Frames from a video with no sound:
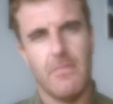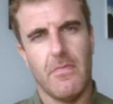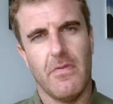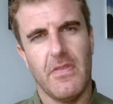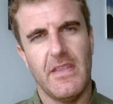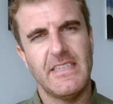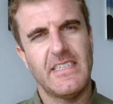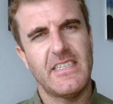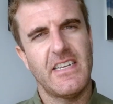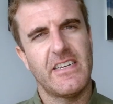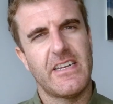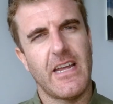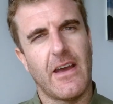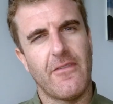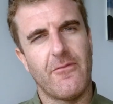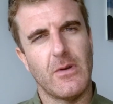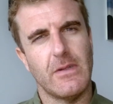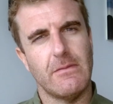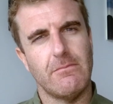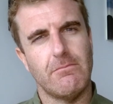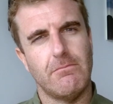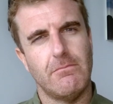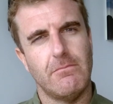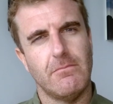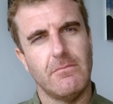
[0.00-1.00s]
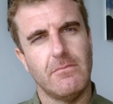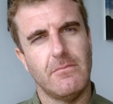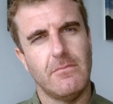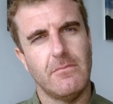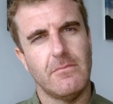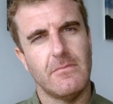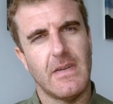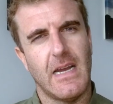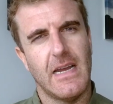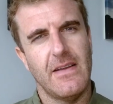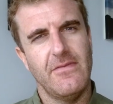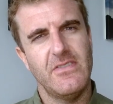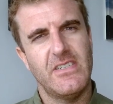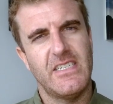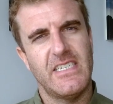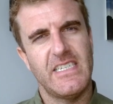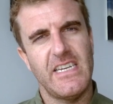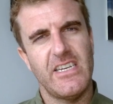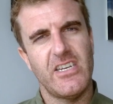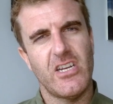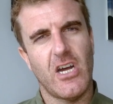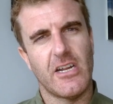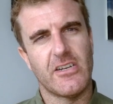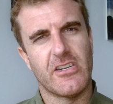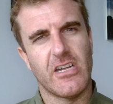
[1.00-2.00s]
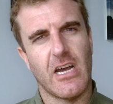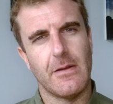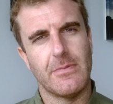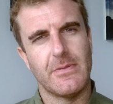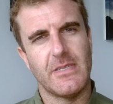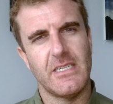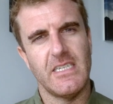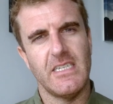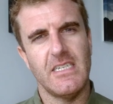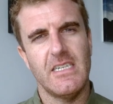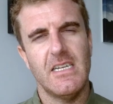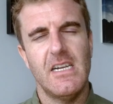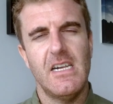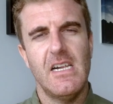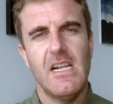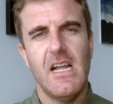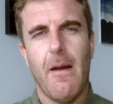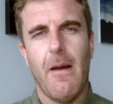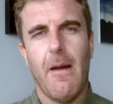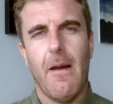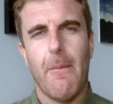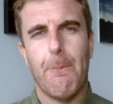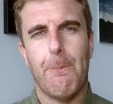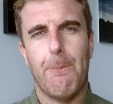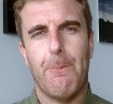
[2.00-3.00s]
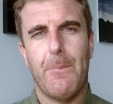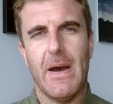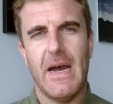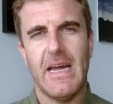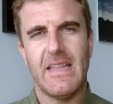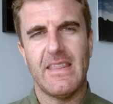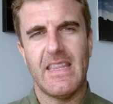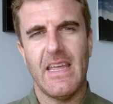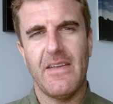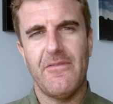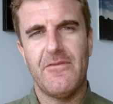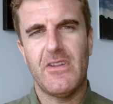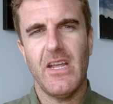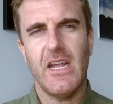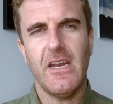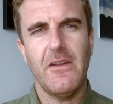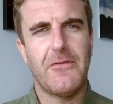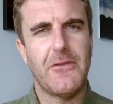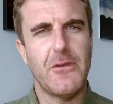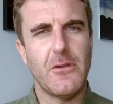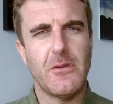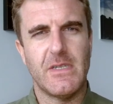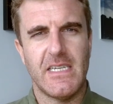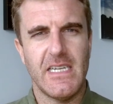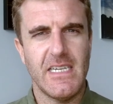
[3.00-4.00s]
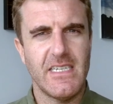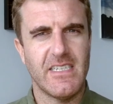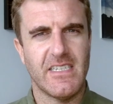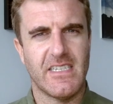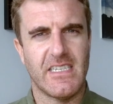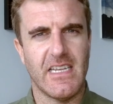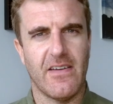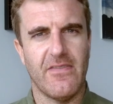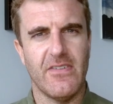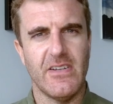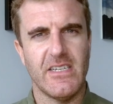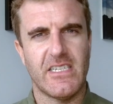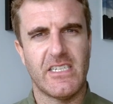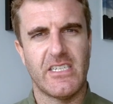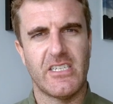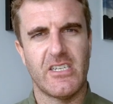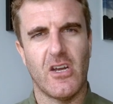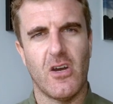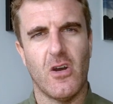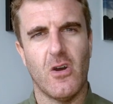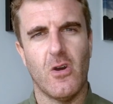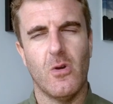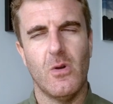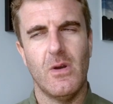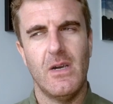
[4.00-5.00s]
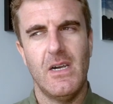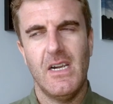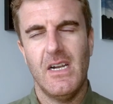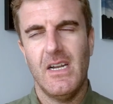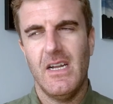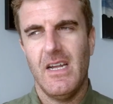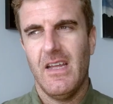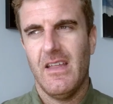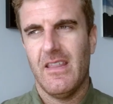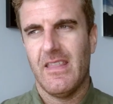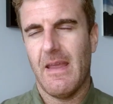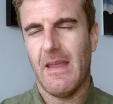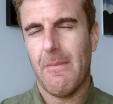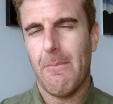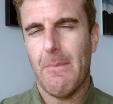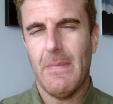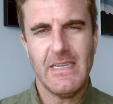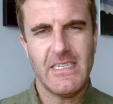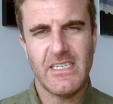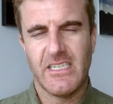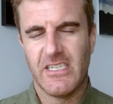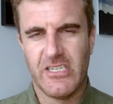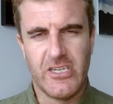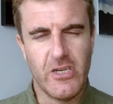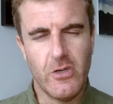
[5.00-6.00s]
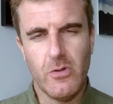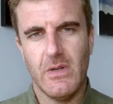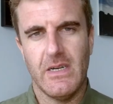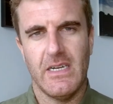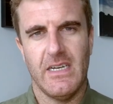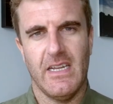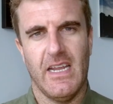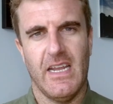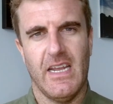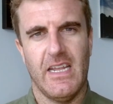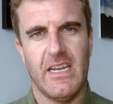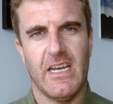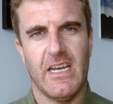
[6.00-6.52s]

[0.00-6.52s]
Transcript: This is a tough one. I haven't seen Autopsy, but they've done a few seasons of it, so they must do it in